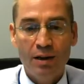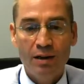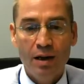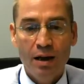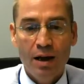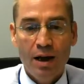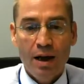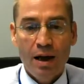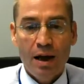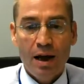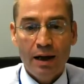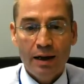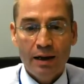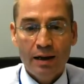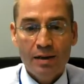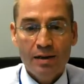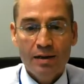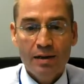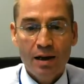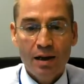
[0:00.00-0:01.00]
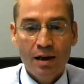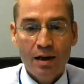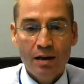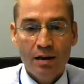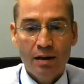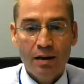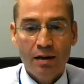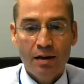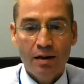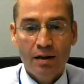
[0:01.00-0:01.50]
But I can
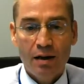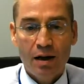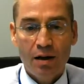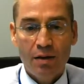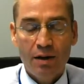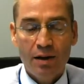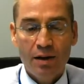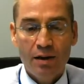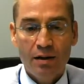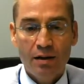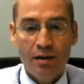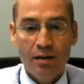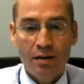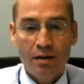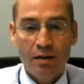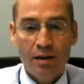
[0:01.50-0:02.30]
say, I think